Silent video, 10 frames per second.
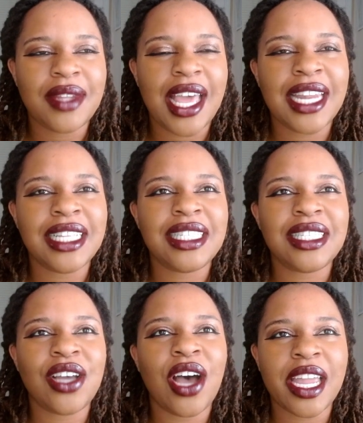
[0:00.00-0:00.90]
And it's
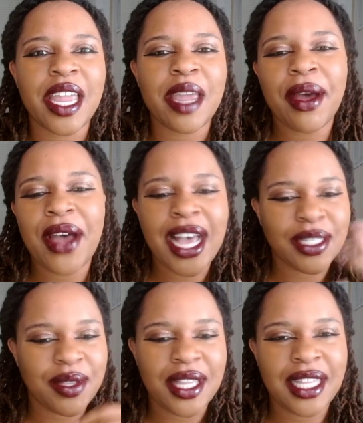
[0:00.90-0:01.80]
talking about
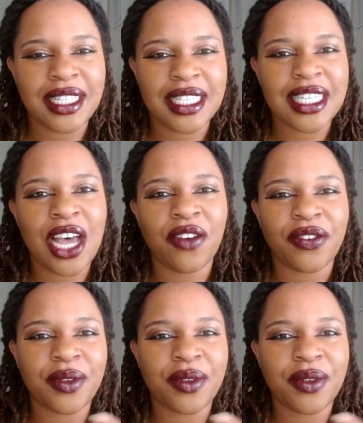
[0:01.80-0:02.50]
as within the self